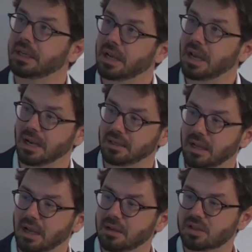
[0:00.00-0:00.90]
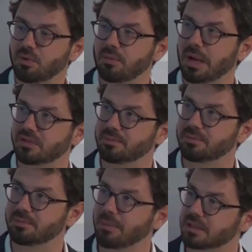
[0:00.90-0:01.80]
And small amounts of
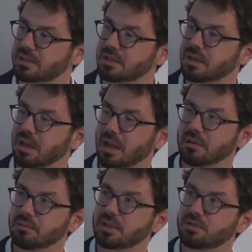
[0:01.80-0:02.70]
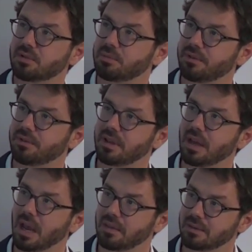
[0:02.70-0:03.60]
biomass, district PV,
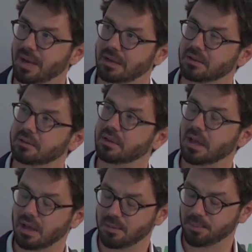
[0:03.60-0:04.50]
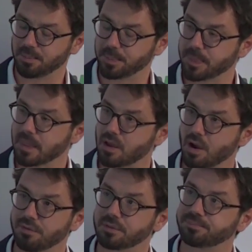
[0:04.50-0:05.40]
and the demand
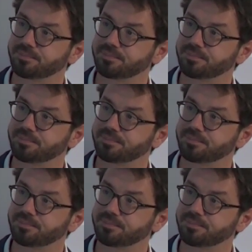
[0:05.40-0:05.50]
curve.